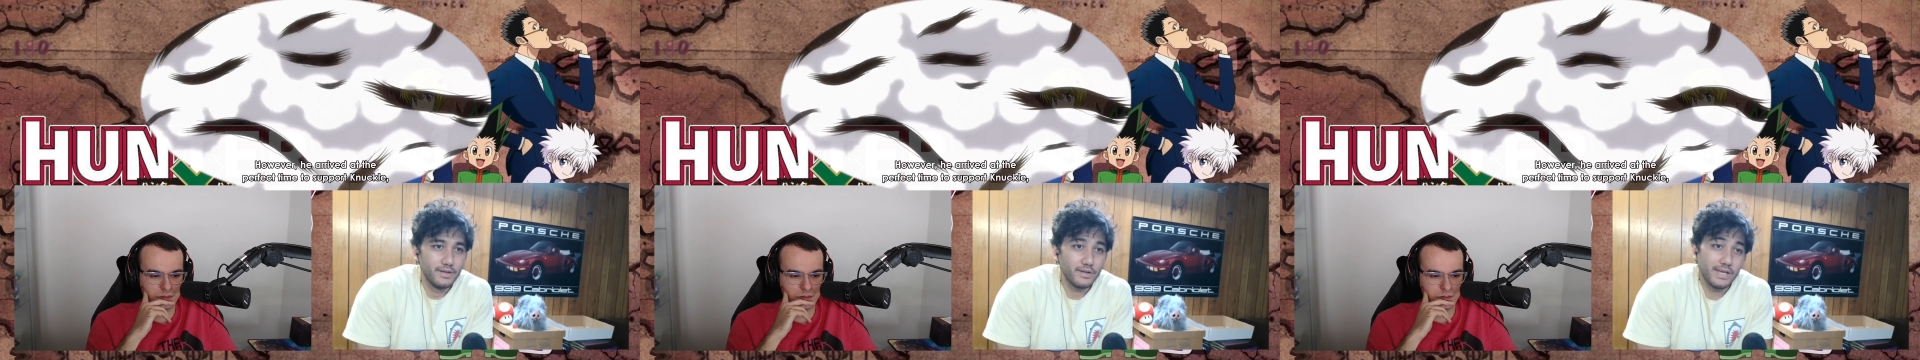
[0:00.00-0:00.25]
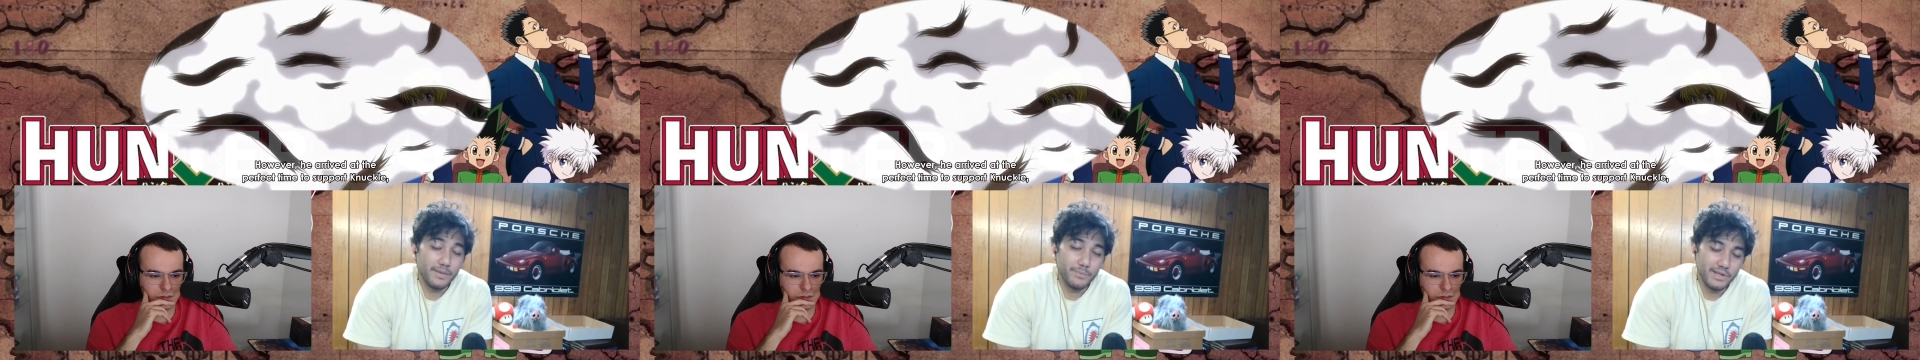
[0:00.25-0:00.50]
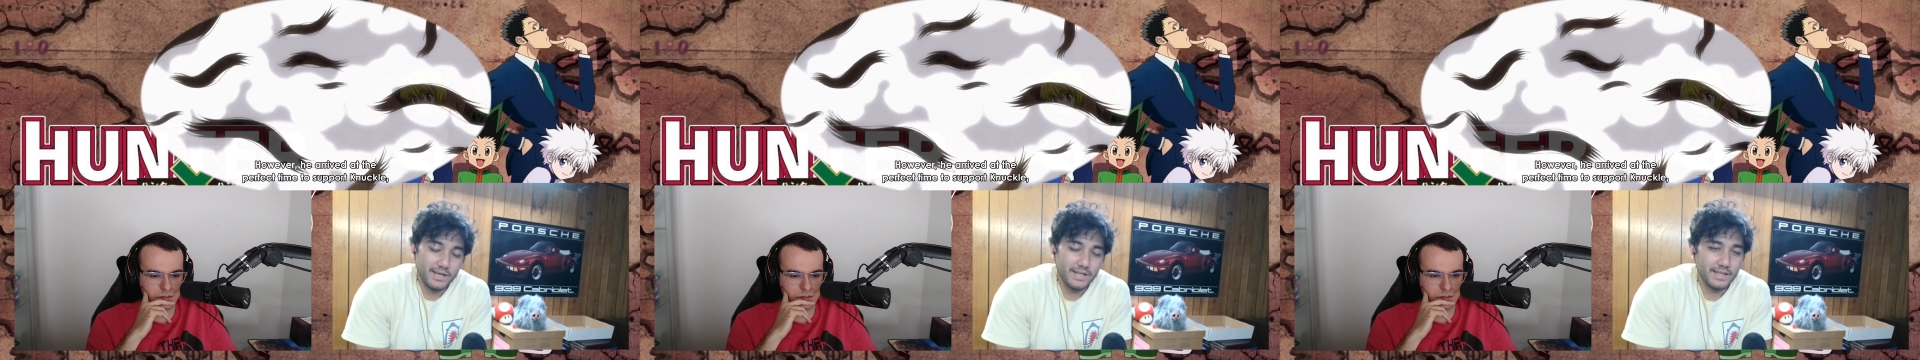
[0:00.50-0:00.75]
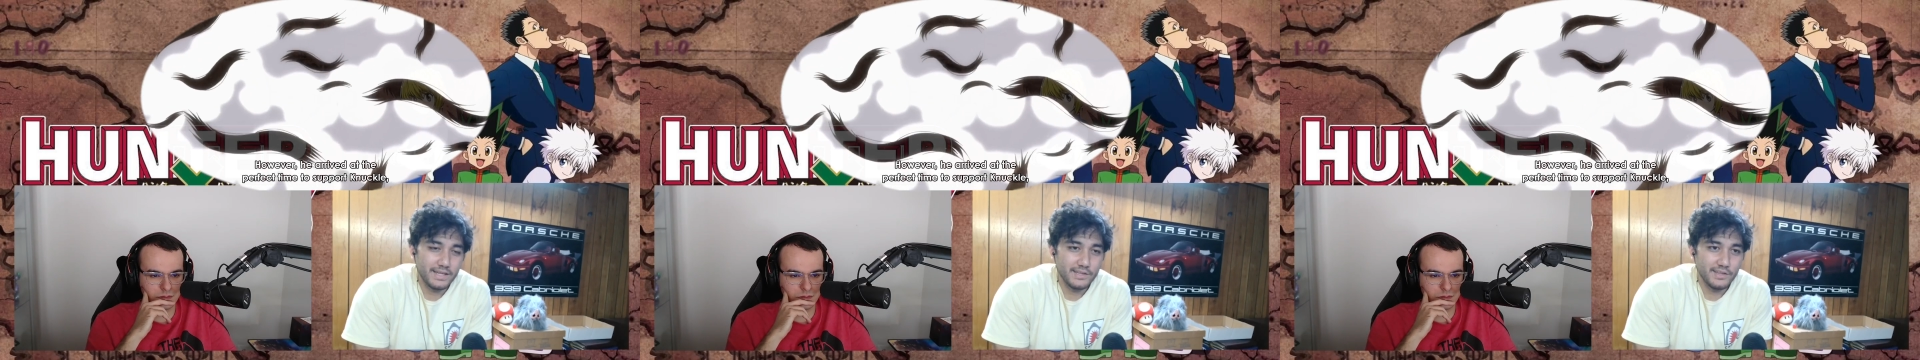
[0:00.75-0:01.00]
Speaker 1: Okay, but yeah,
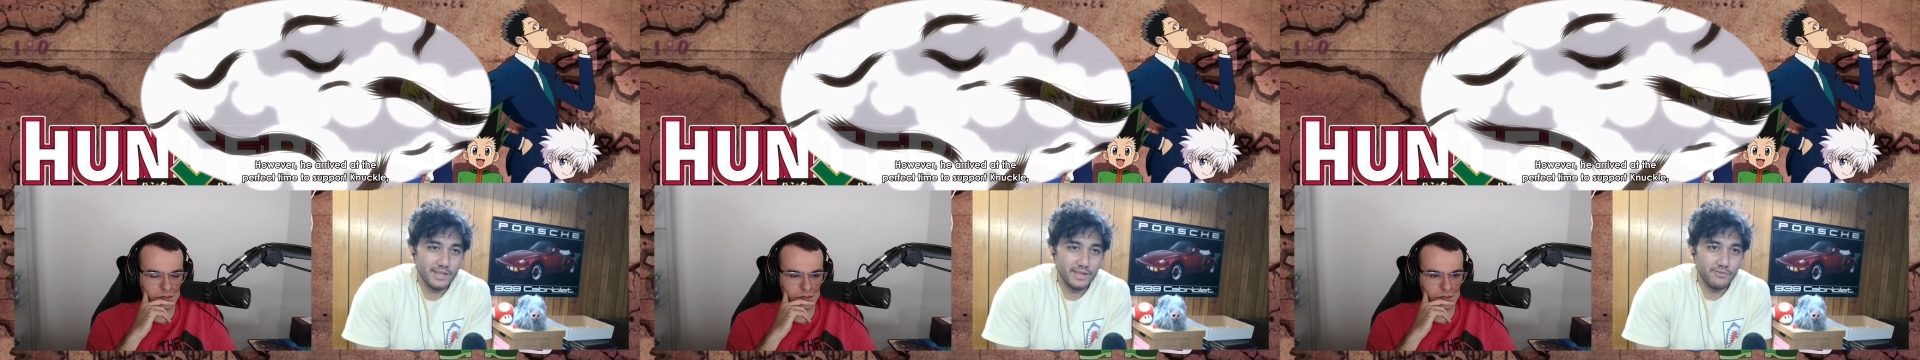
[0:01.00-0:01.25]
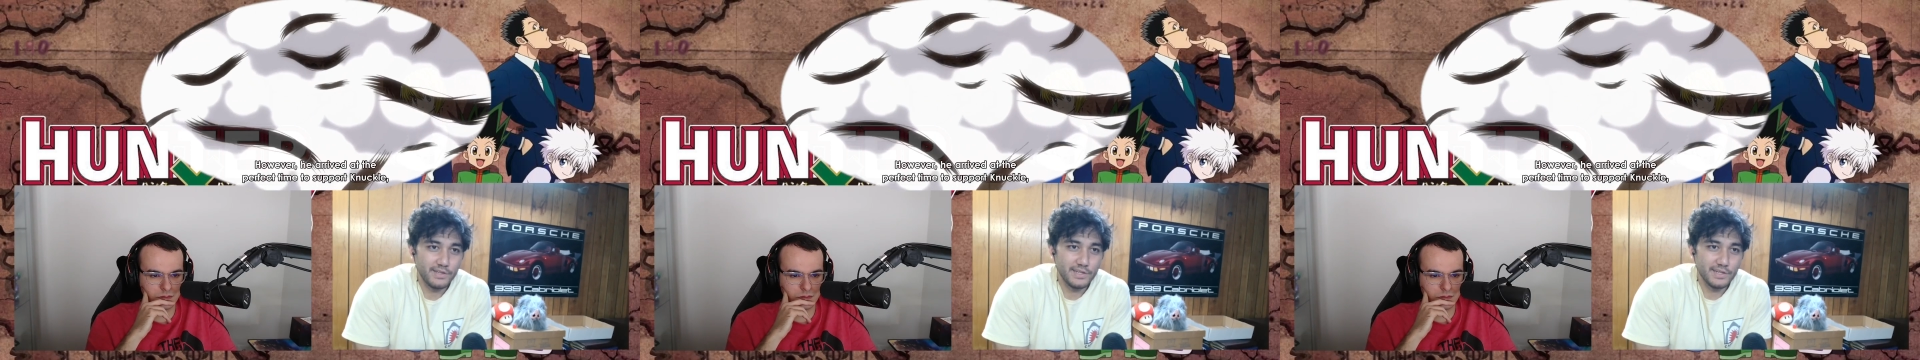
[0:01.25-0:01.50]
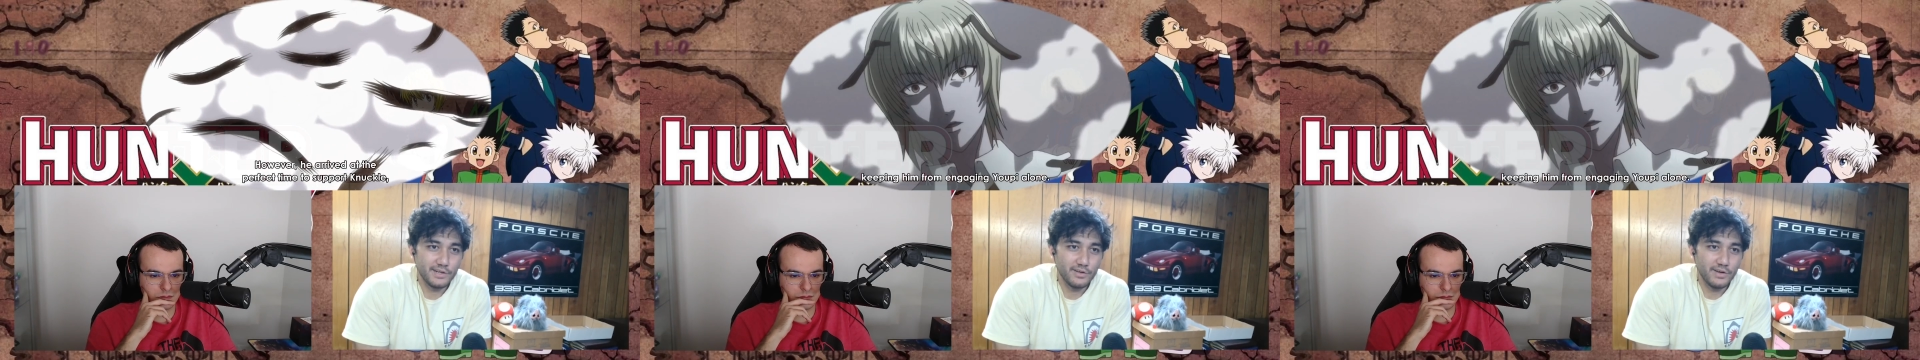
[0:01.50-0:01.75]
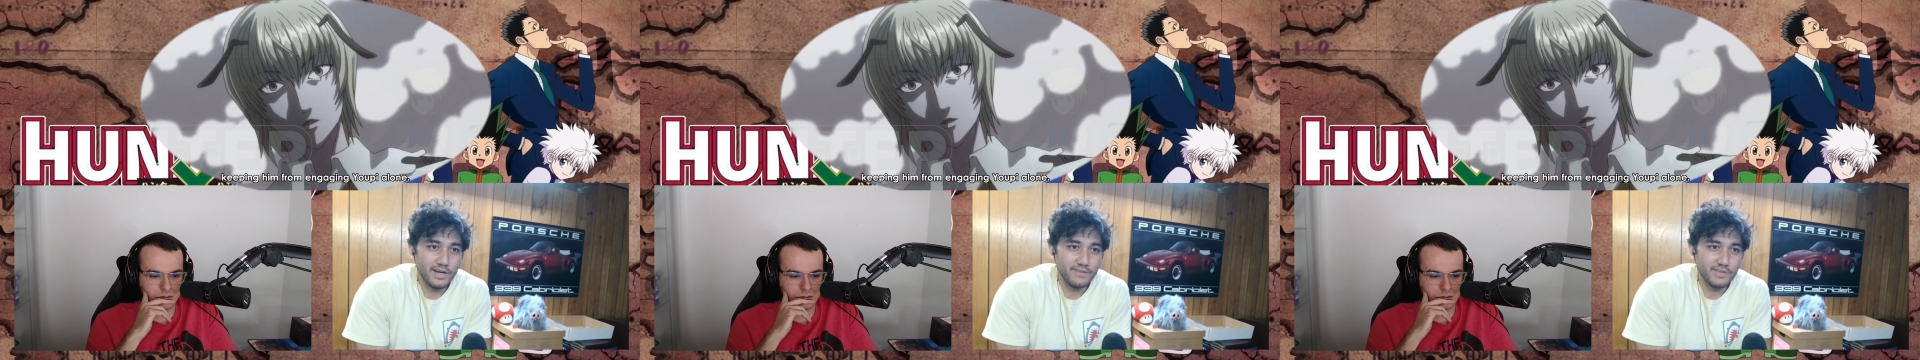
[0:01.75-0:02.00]
like you say, if he didn't
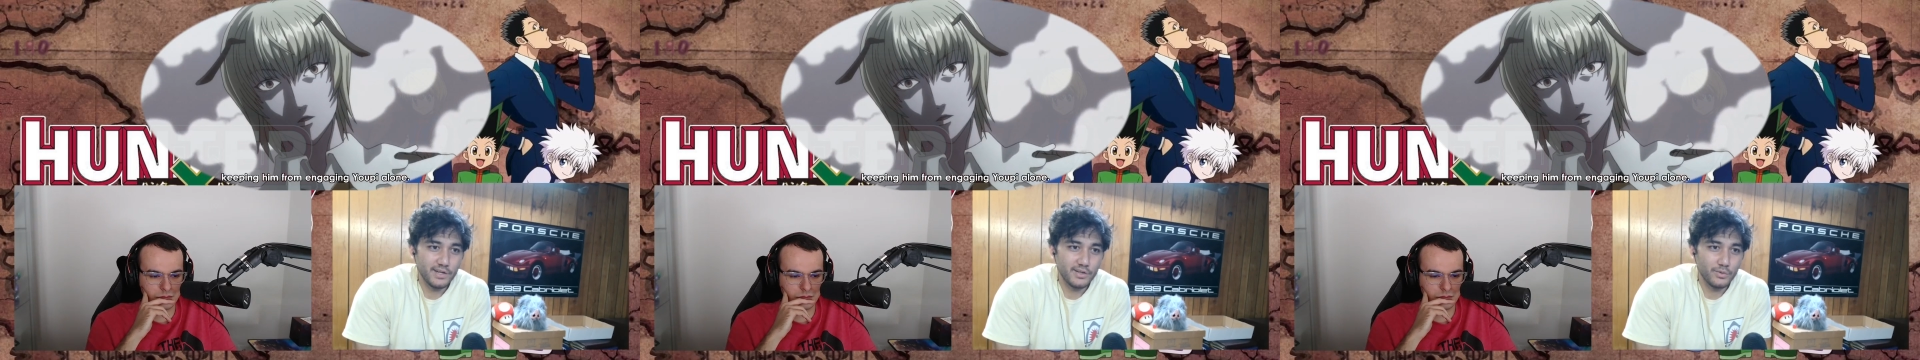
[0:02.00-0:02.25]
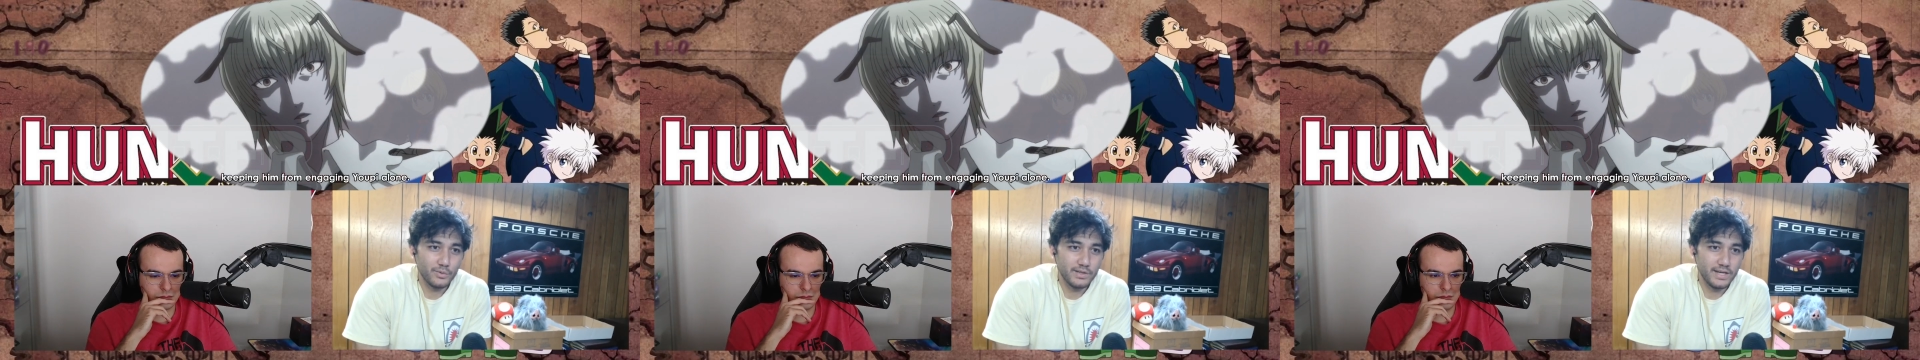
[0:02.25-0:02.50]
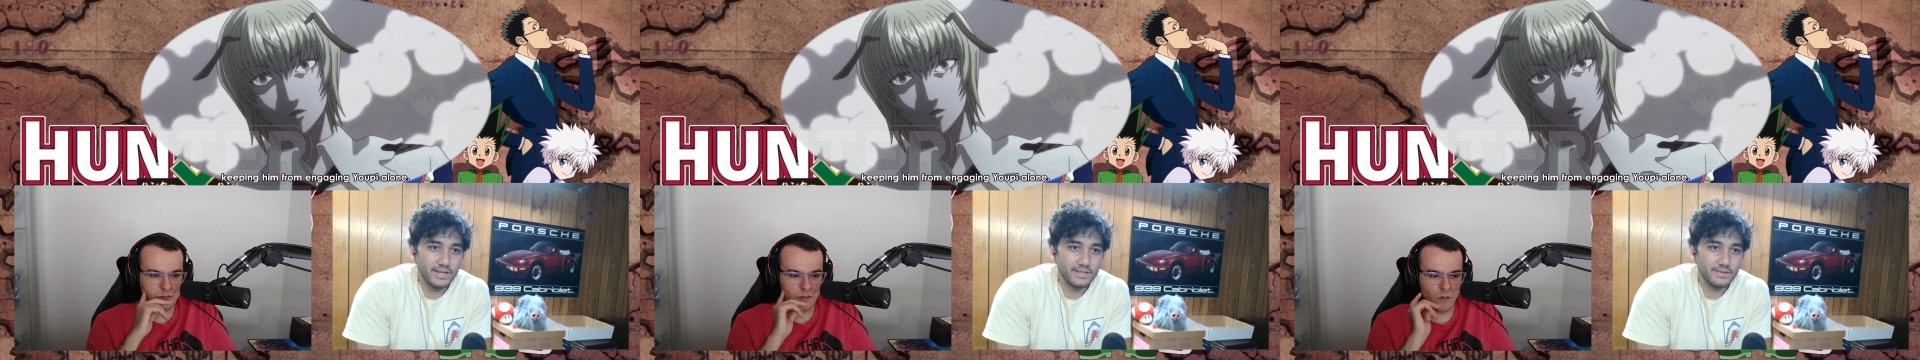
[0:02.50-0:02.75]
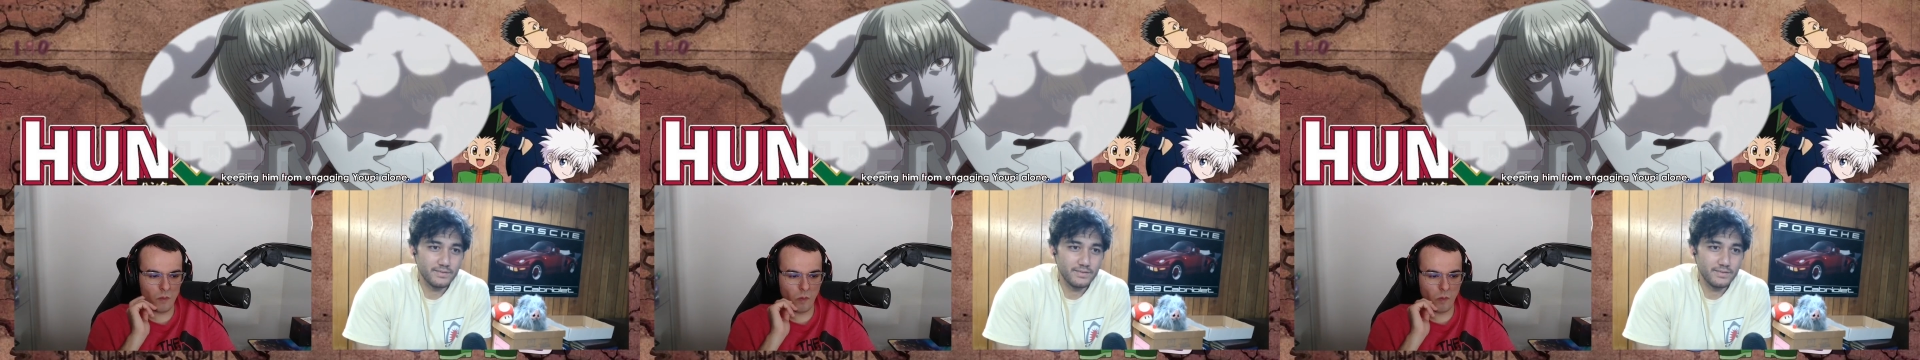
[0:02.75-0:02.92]
arrive, Knuckle would not.